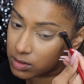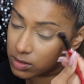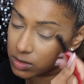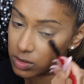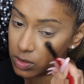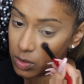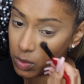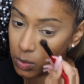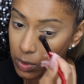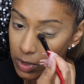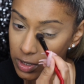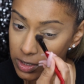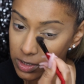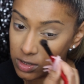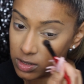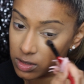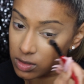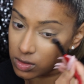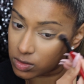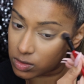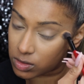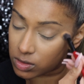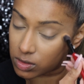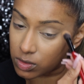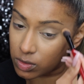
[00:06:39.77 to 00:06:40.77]
So once
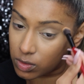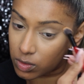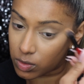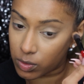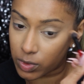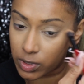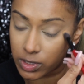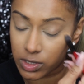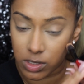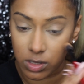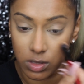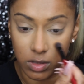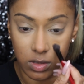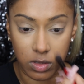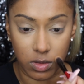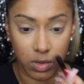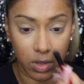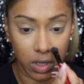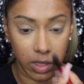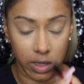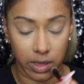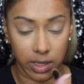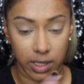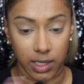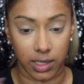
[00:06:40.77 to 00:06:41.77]
you do
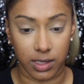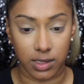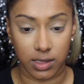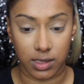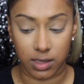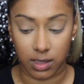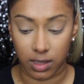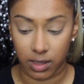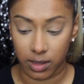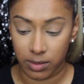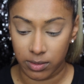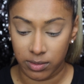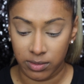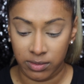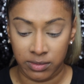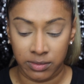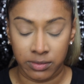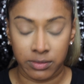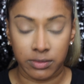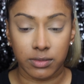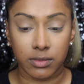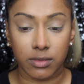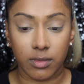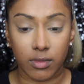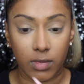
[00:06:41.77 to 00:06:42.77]
all this,
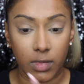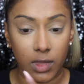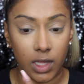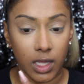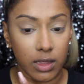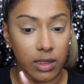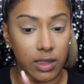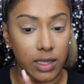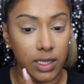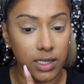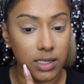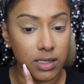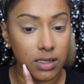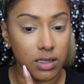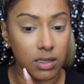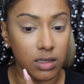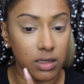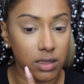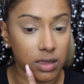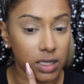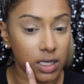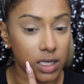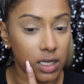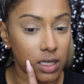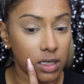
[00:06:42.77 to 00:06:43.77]
this
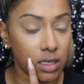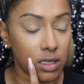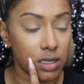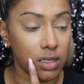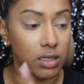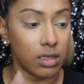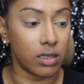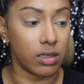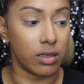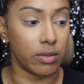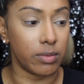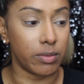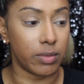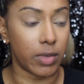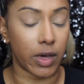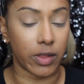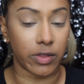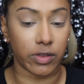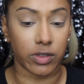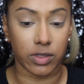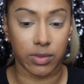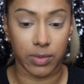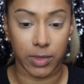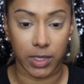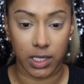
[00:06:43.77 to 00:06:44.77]
little thing
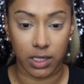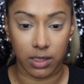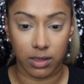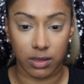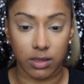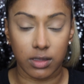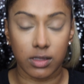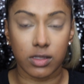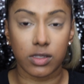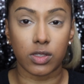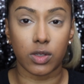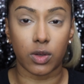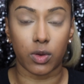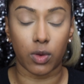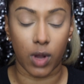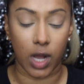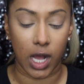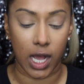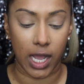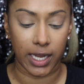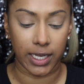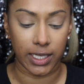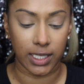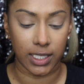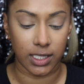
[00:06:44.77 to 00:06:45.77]
bothers me. So
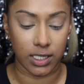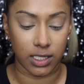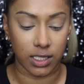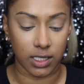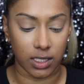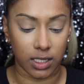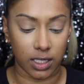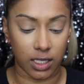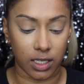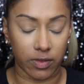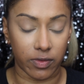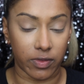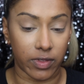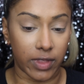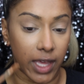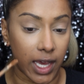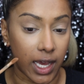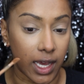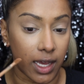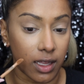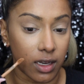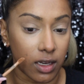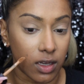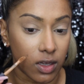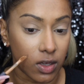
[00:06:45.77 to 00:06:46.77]
I need to give
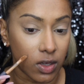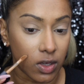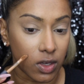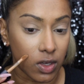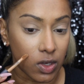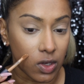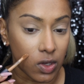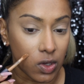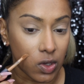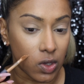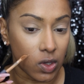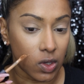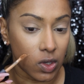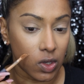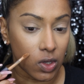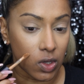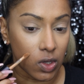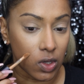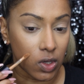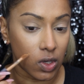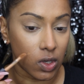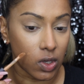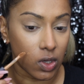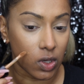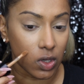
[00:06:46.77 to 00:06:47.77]
that
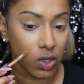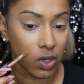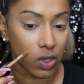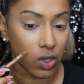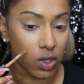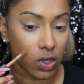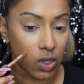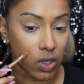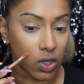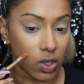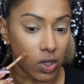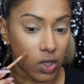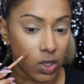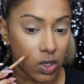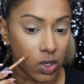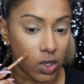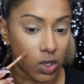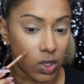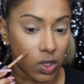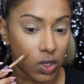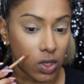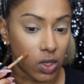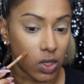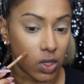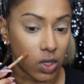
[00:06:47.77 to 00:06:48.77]
a
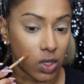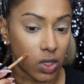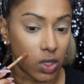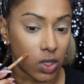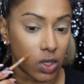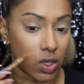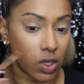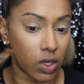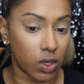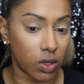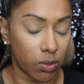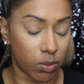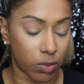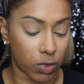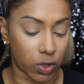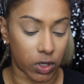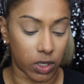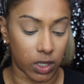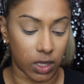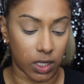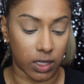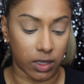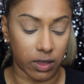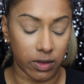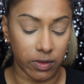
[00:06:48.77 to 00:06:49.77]
little more
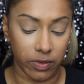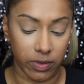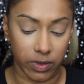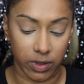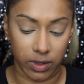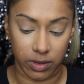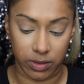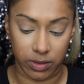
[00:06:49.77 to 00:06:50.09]
love.